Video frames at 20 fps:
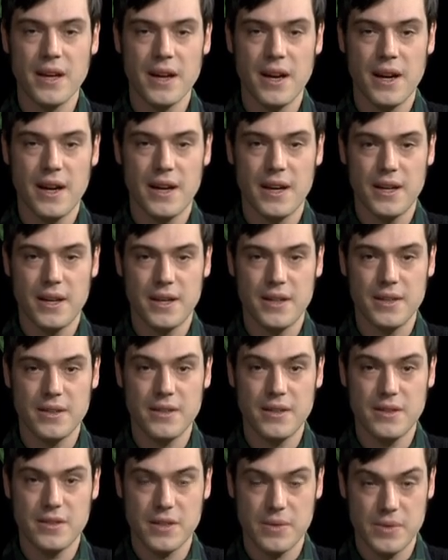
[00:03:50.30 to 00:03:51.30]
Uh,
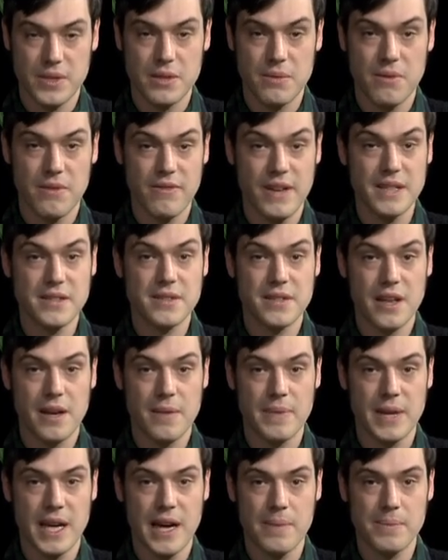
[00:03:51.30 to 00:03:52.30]
some, some events
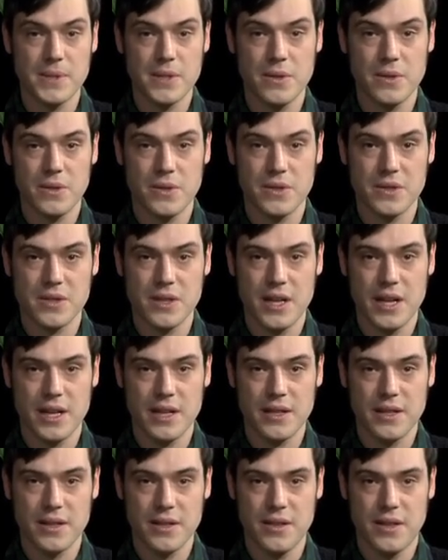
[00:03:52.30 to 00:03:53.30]
coming up, so it looks
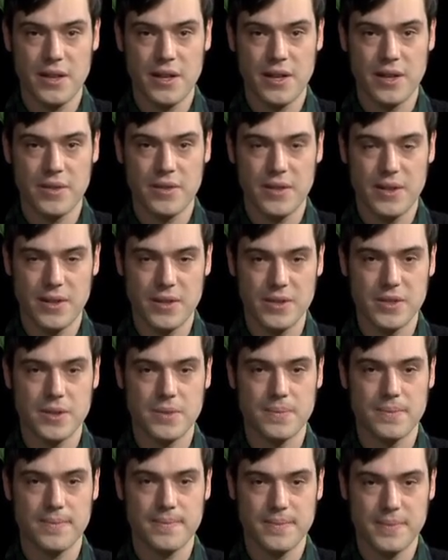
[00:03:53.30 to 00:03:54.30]
like there, there's
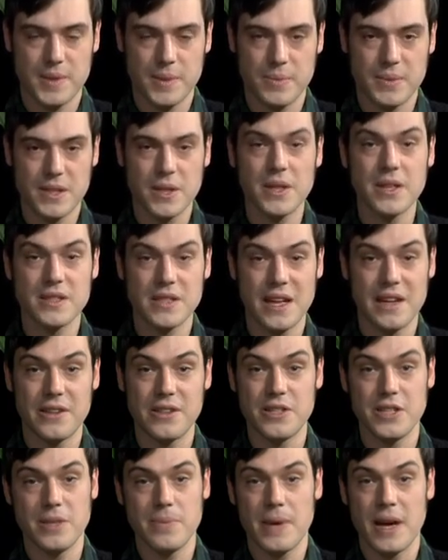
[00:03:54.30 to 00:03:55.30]
some, some serious
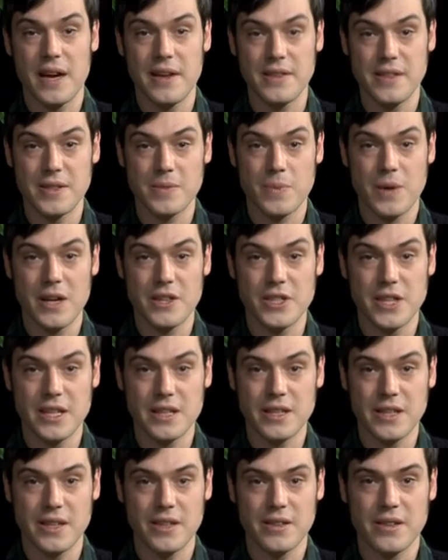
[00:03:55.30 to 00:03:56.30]
energy behind this
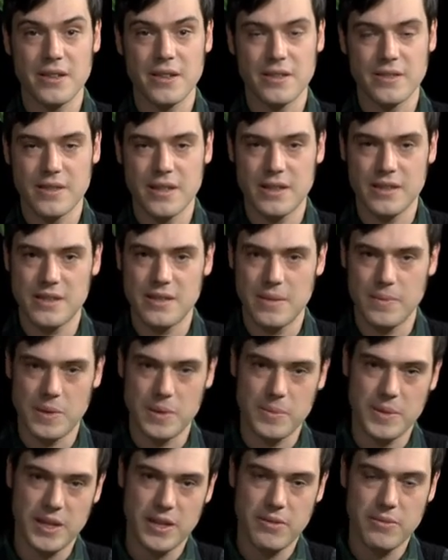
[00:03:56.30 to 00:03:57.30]
project. It, it's, it seemed
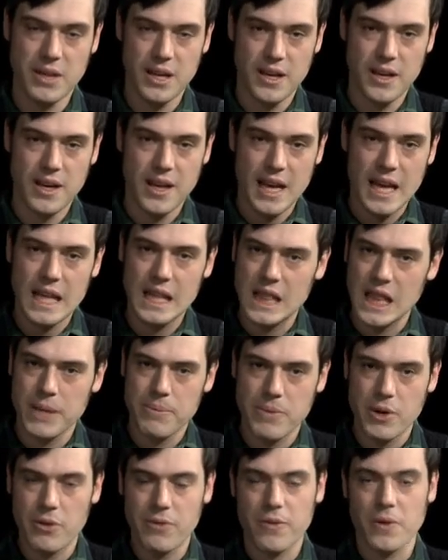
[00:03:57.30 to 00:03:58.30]
to be in
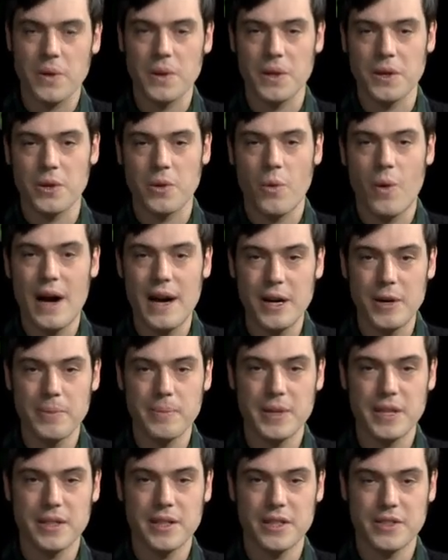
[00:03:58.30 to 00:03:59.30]
limbo for a little while,
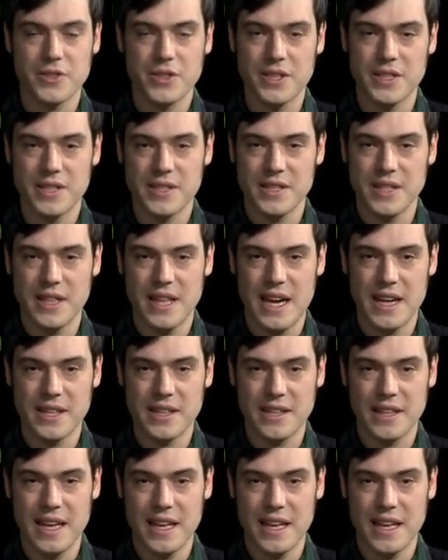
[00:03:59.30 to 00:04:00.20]
but it's good to see that,